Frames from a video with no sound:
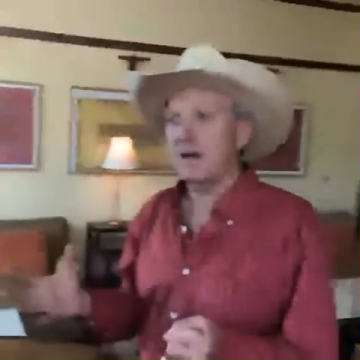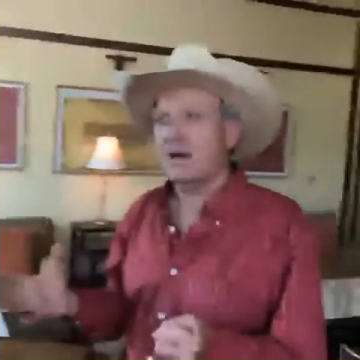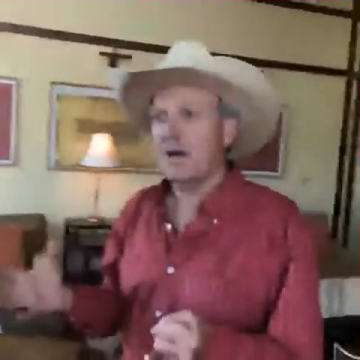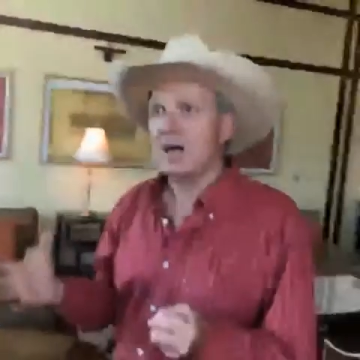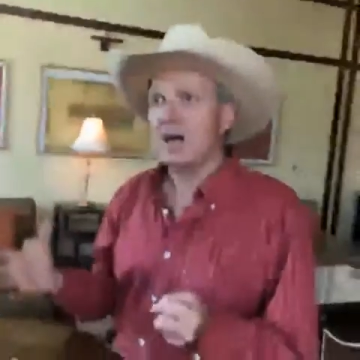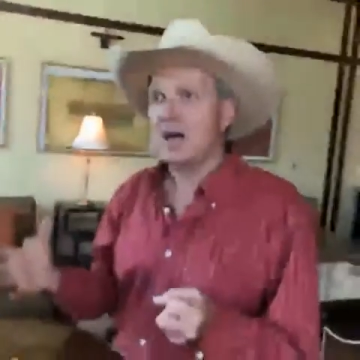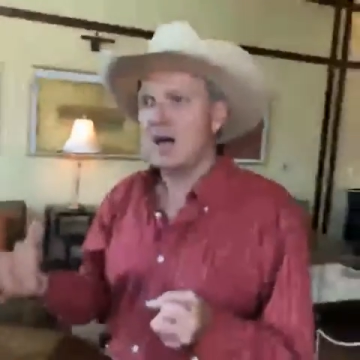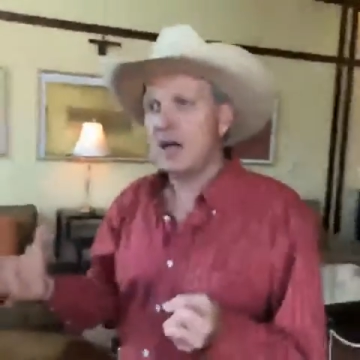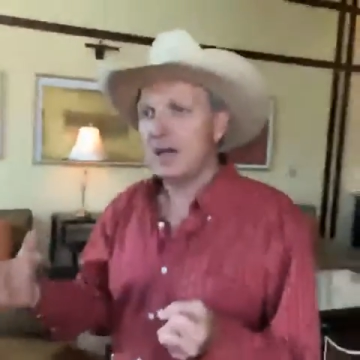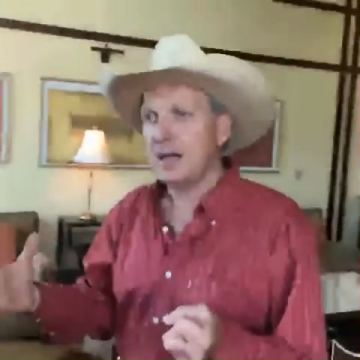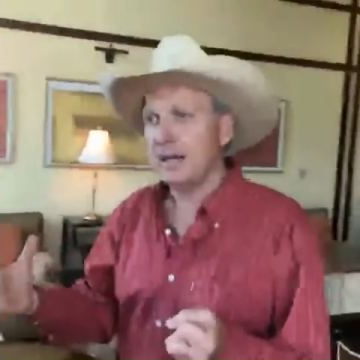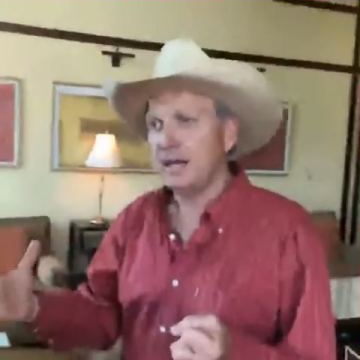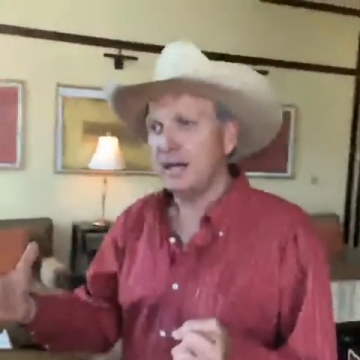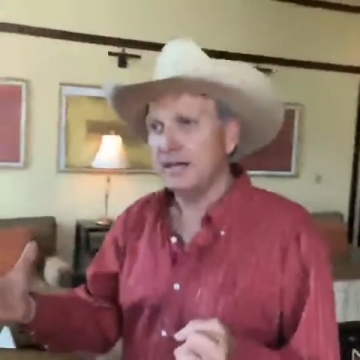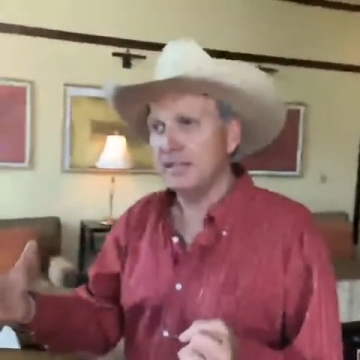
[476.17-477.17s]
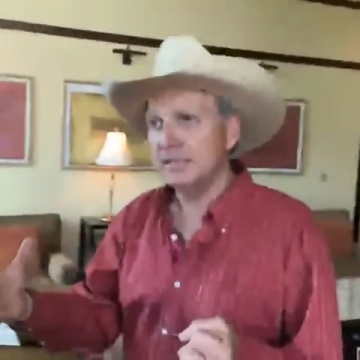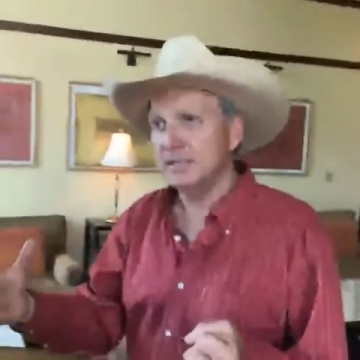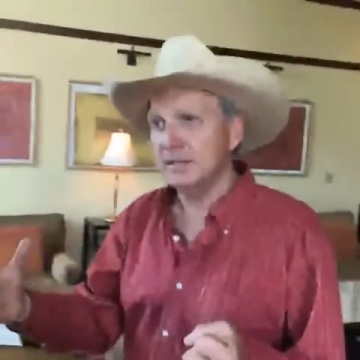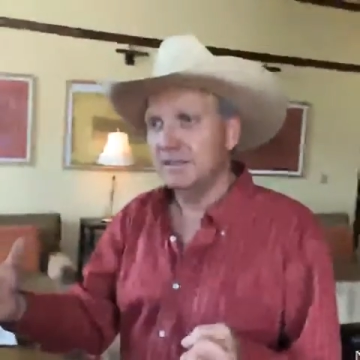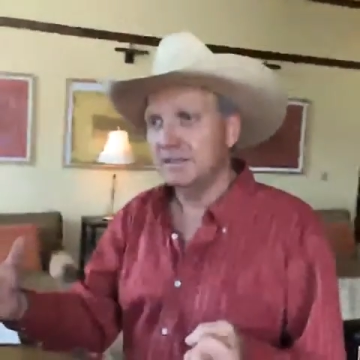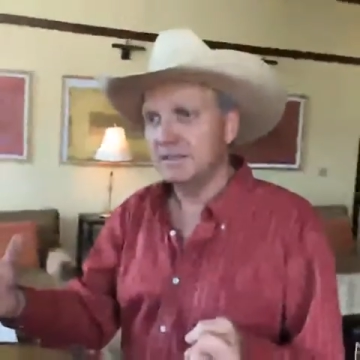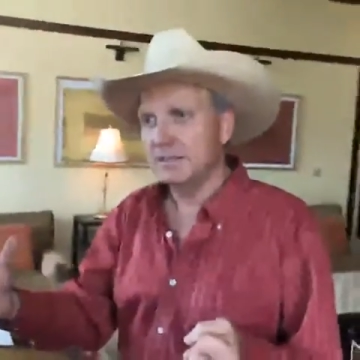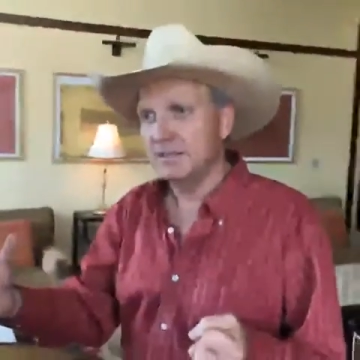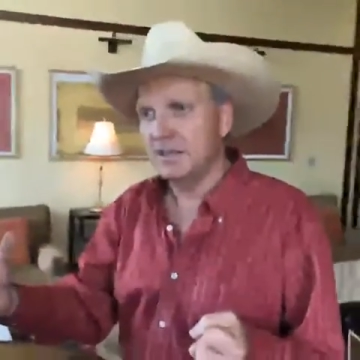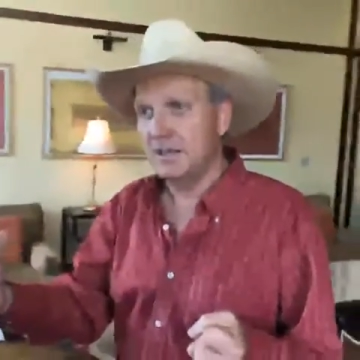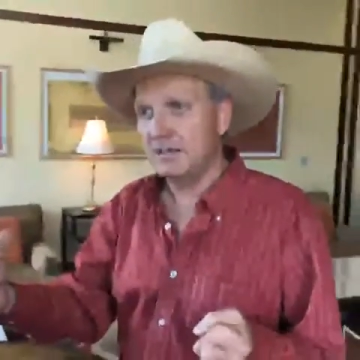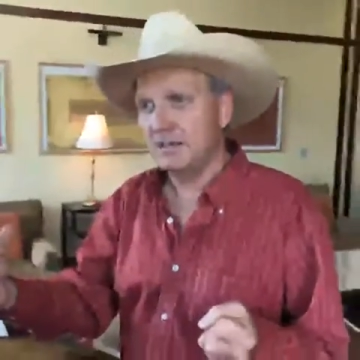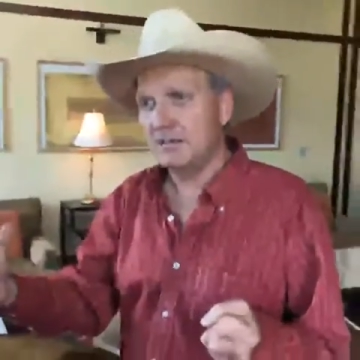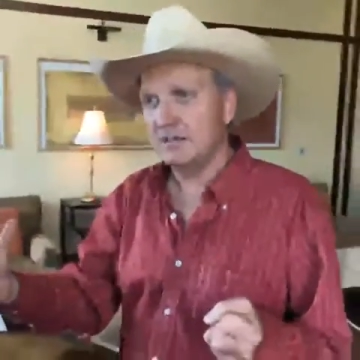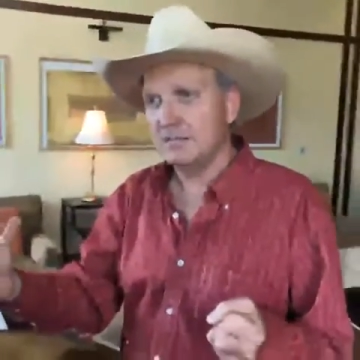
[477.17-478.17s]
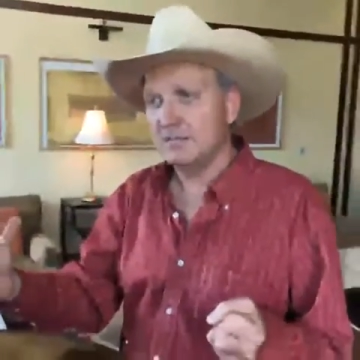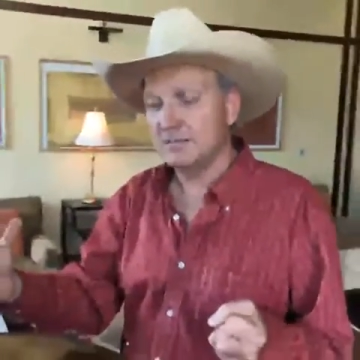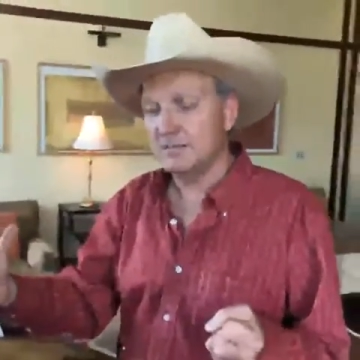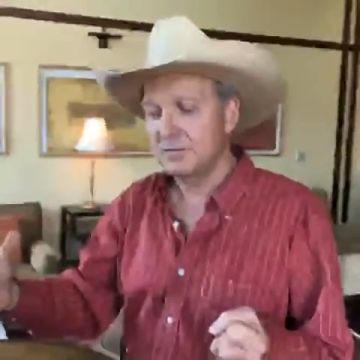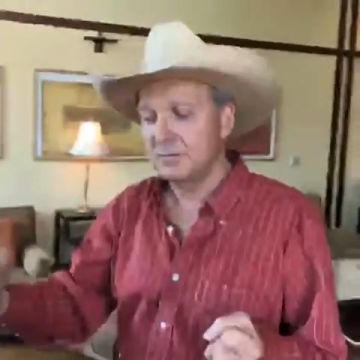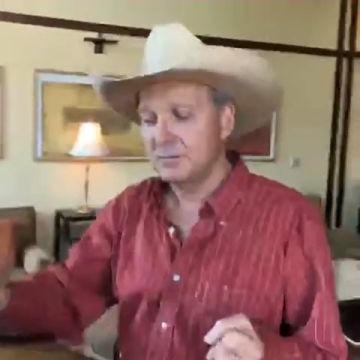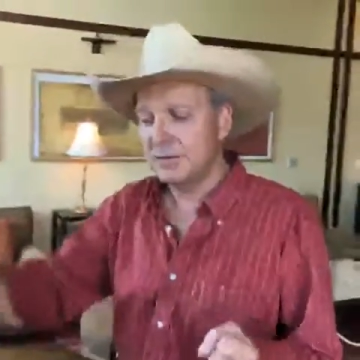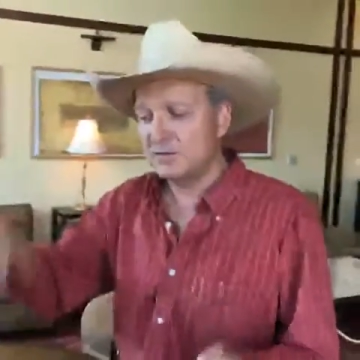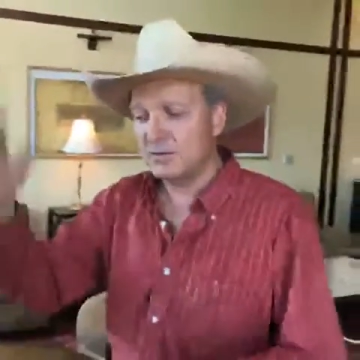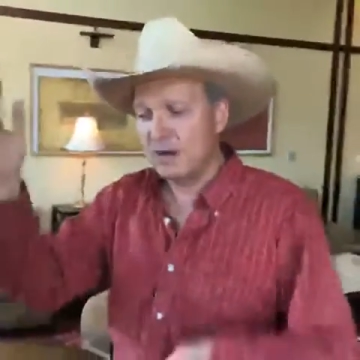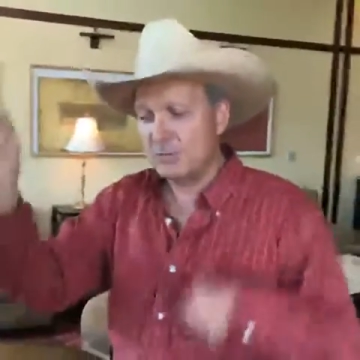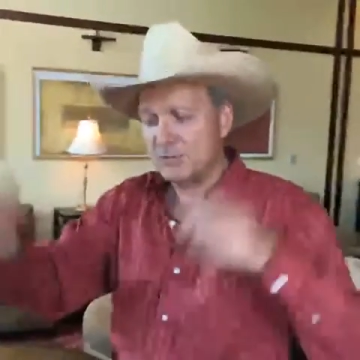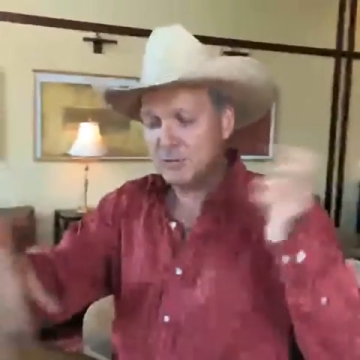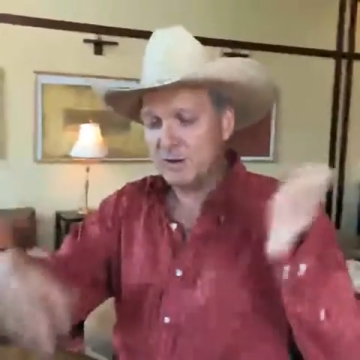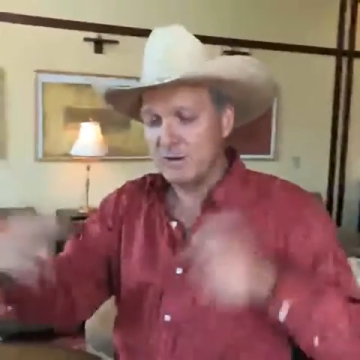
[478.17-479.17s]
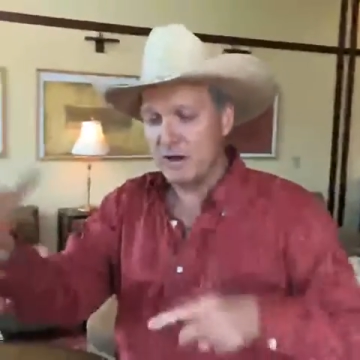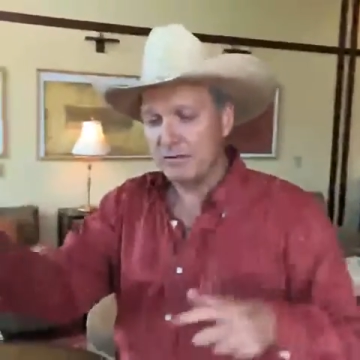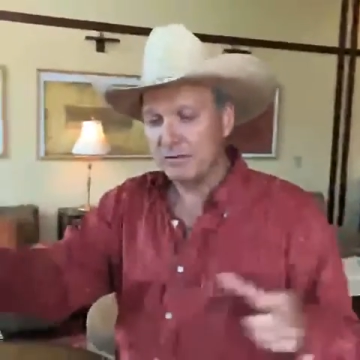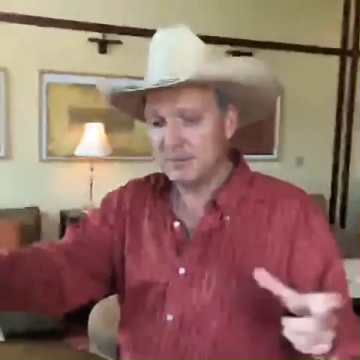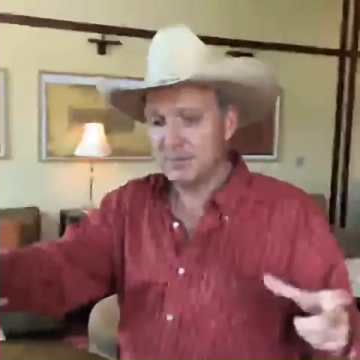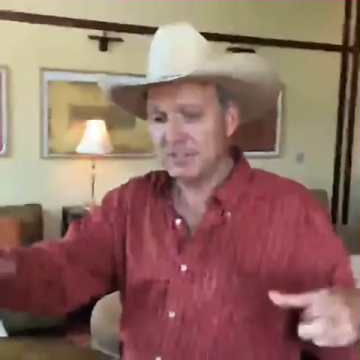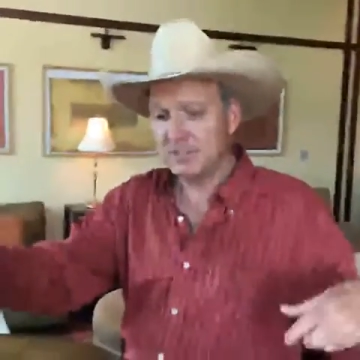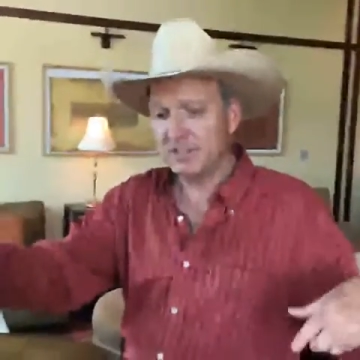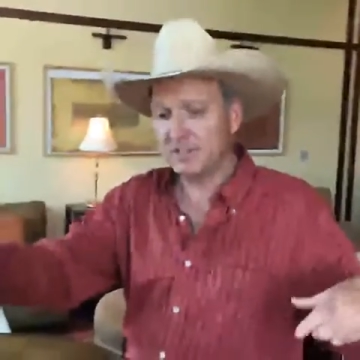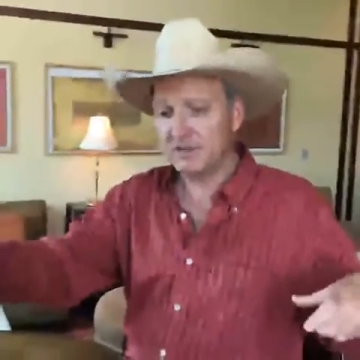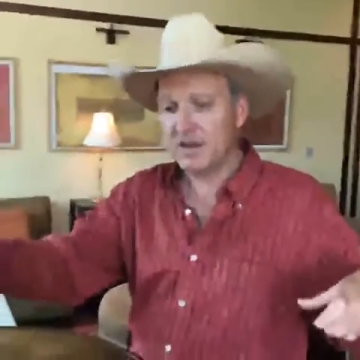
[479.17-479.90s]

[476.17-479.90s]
a high incidence of mousetraps going off in a particular